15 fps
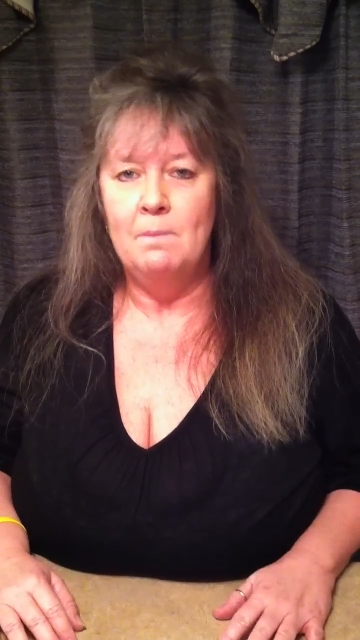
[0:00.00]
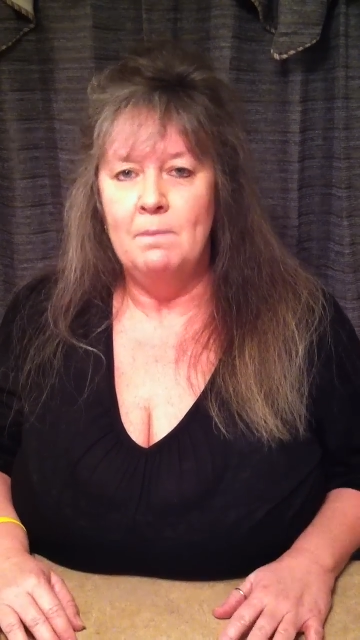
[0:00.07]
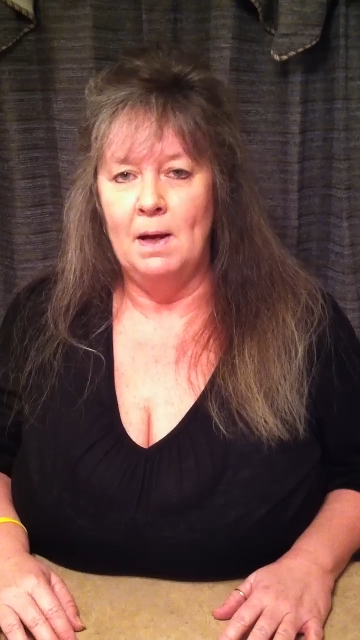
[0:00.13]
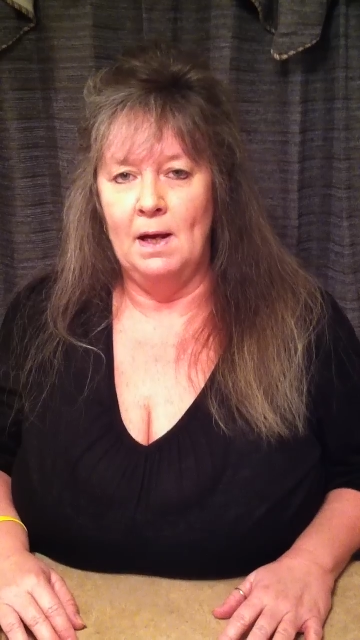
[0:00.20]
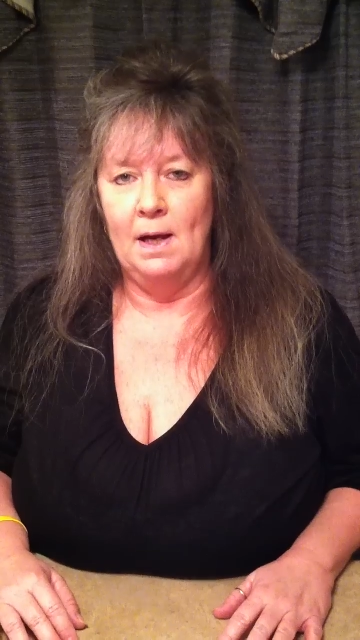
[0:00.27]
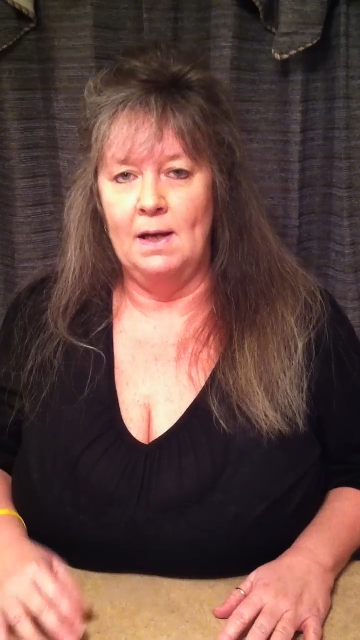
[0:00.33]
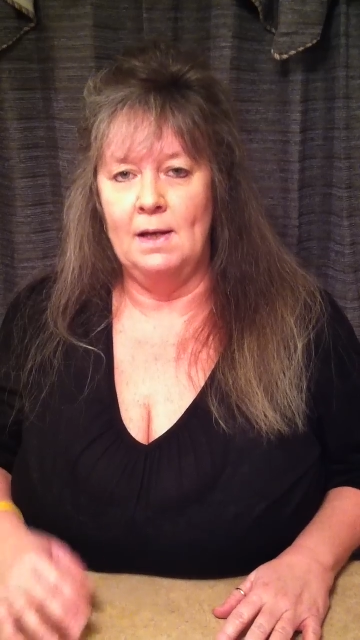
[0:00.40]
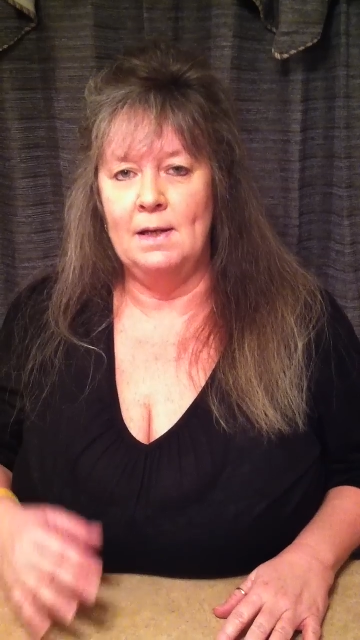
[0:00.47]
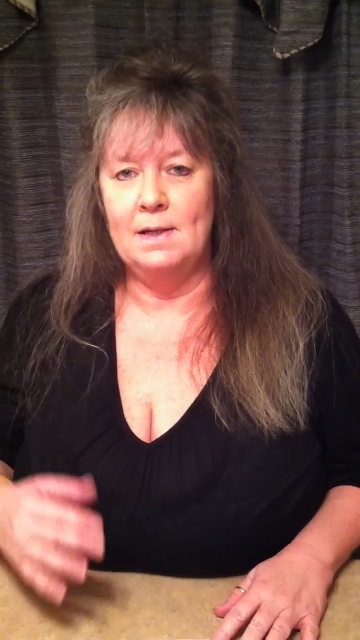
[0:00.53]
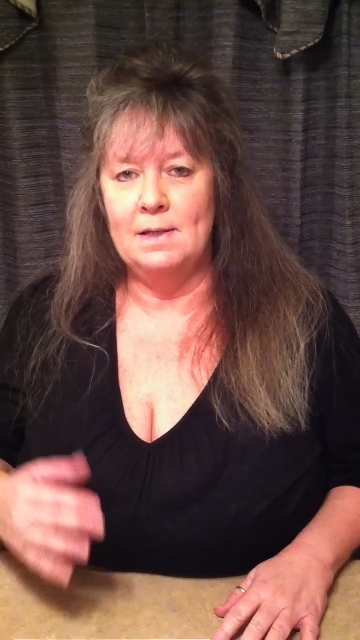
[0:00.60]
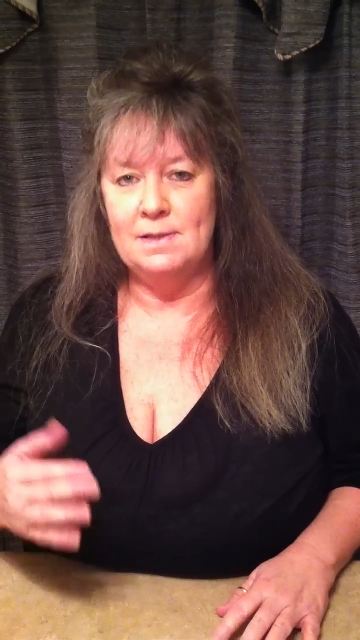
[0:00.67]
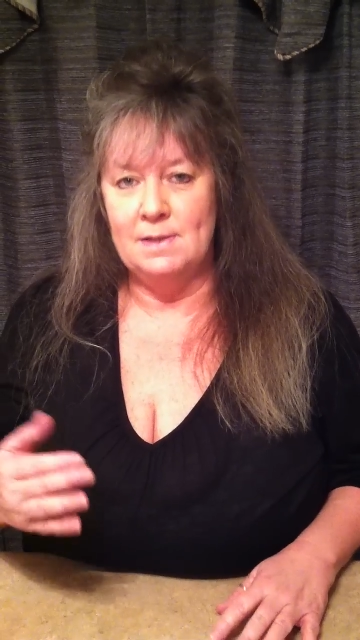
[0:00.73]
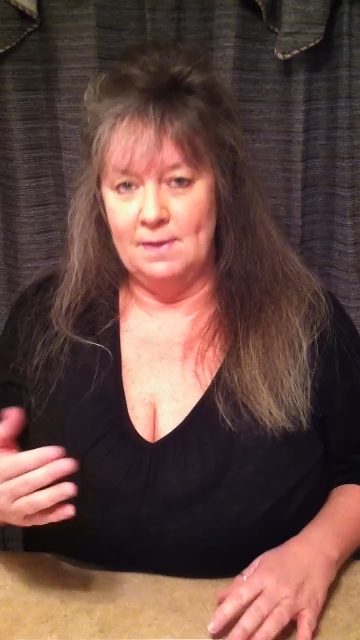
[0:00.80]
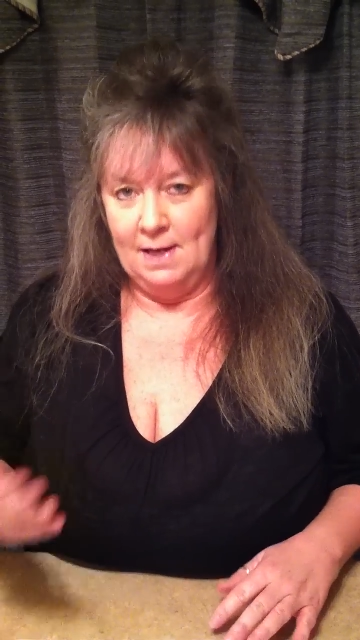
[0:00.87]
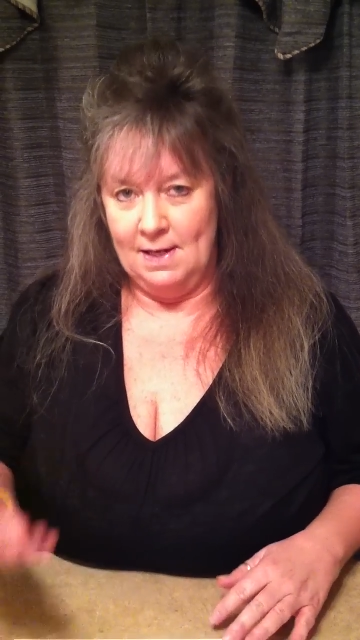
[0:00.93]
But
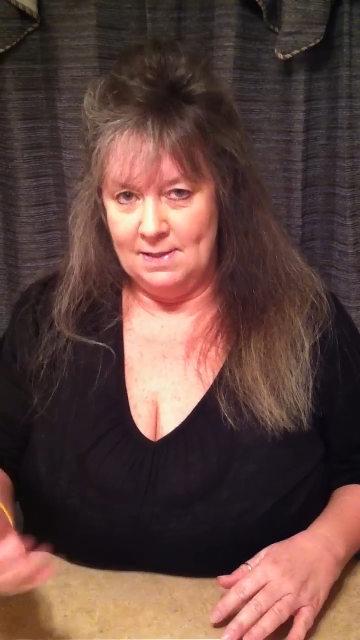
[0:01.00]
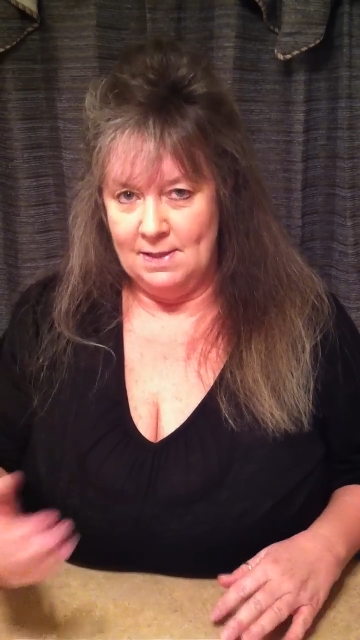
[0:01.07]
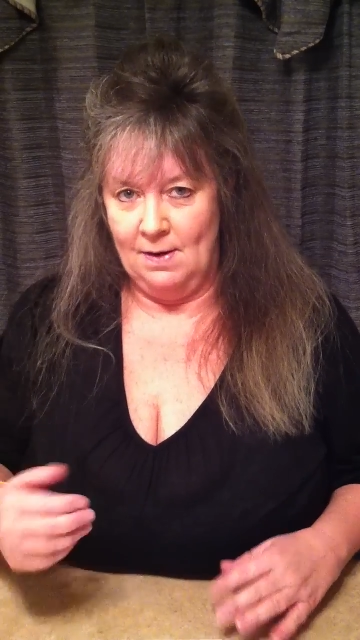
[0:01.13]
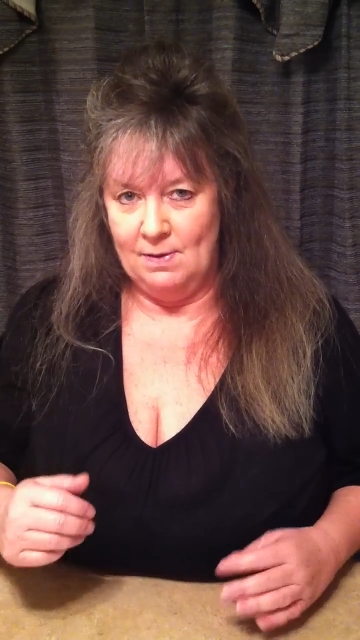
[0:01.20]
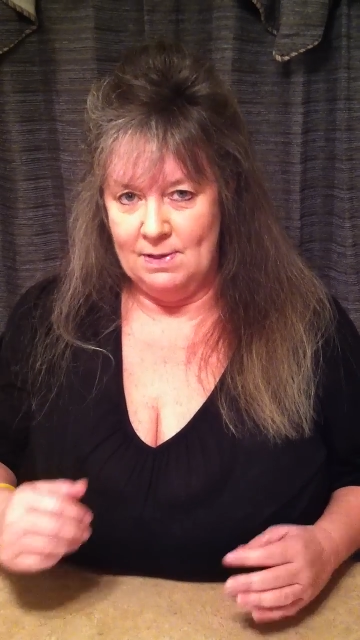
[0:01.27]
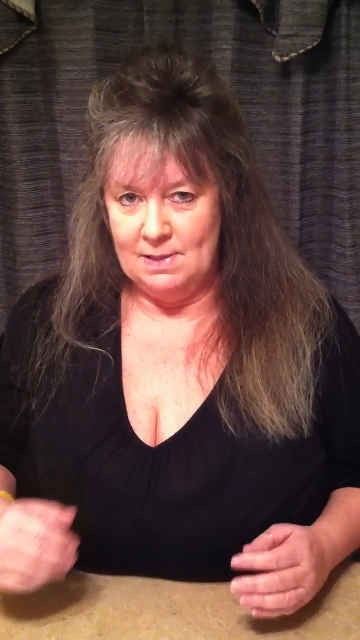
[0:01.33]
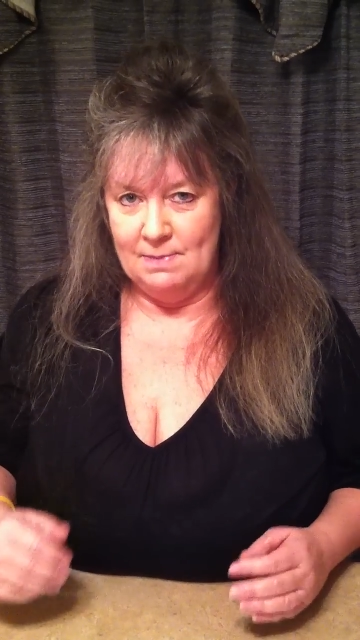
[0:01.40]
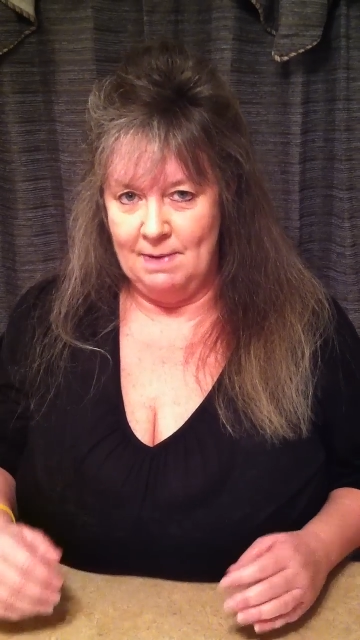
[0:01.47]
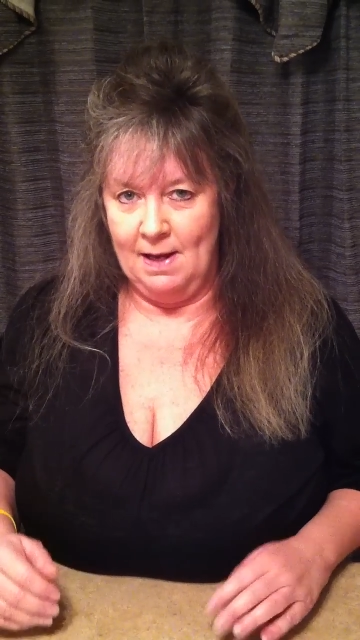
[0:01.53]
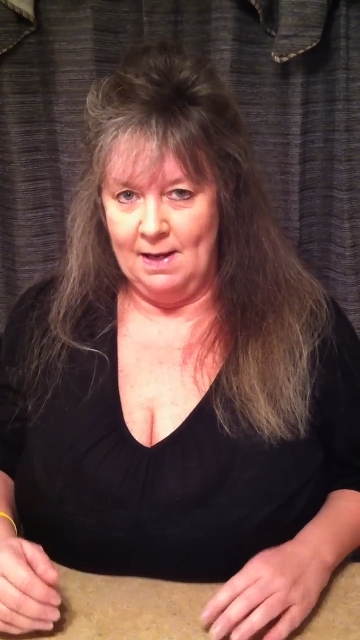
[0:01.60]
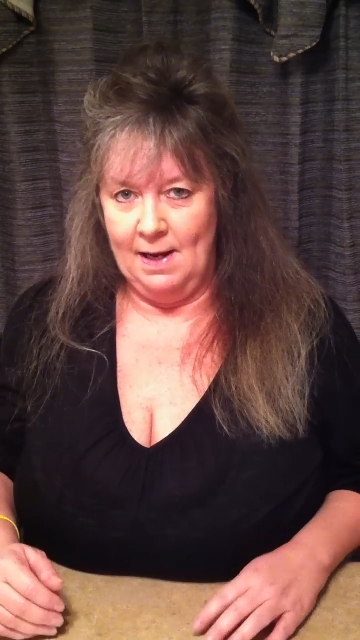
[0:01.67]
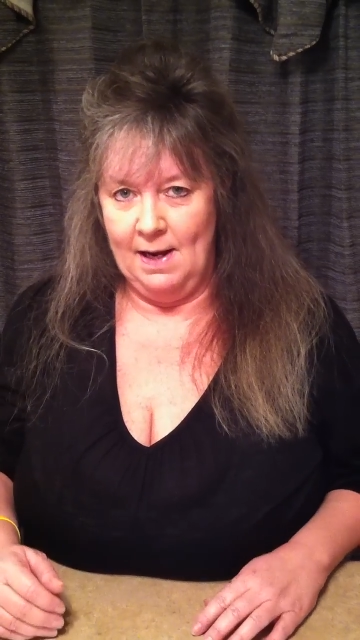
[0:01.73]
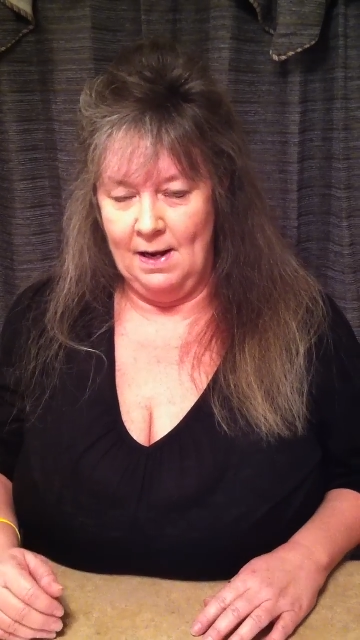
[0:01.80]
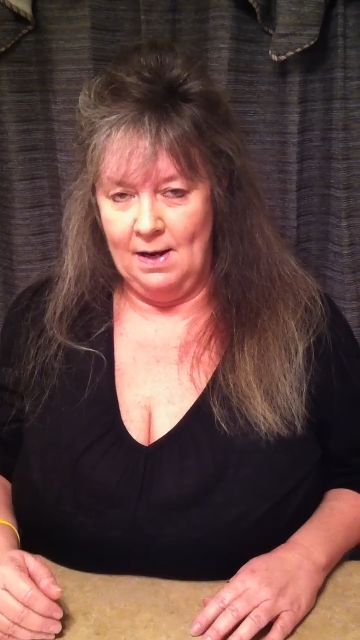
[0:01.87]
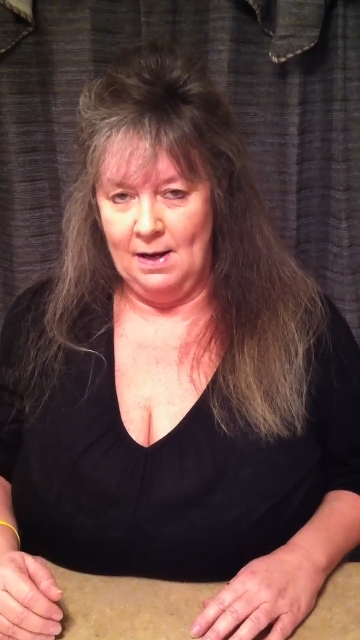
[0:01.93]
so that talks about
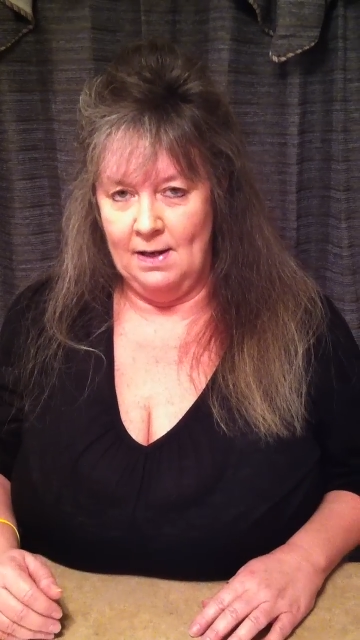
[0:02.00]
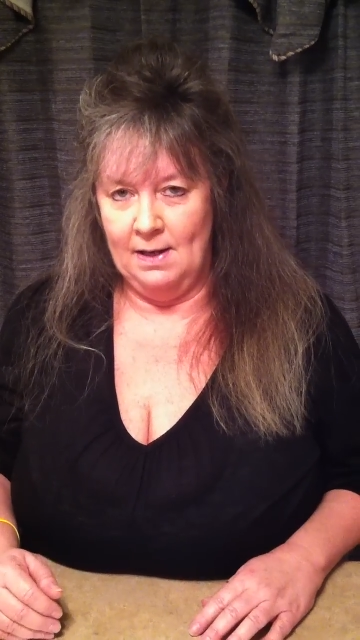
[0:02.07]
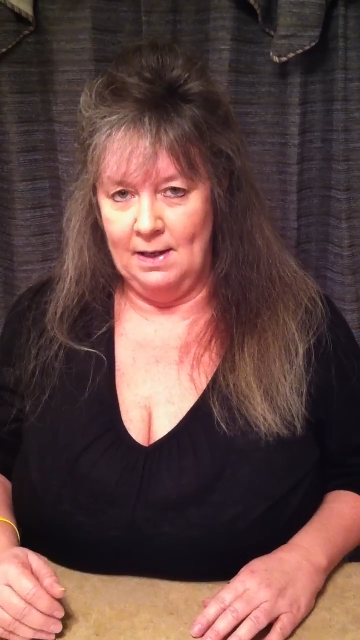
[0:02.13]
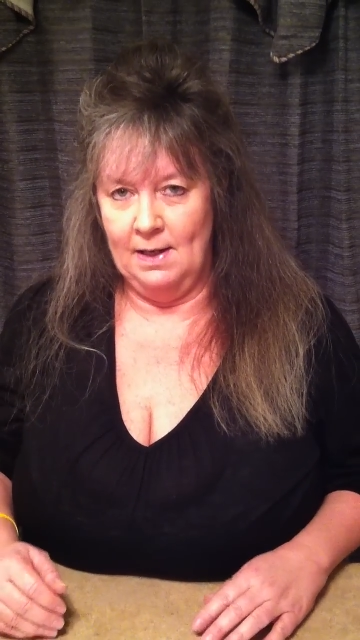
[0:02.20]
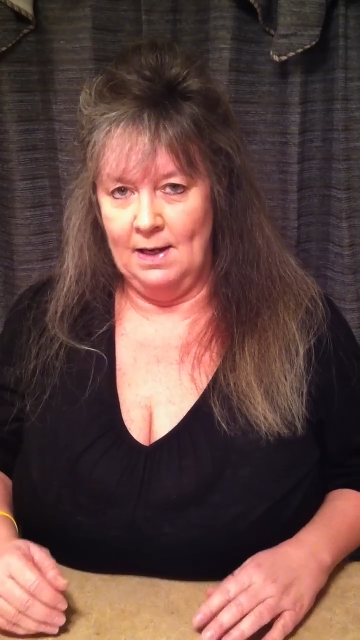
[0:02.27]
how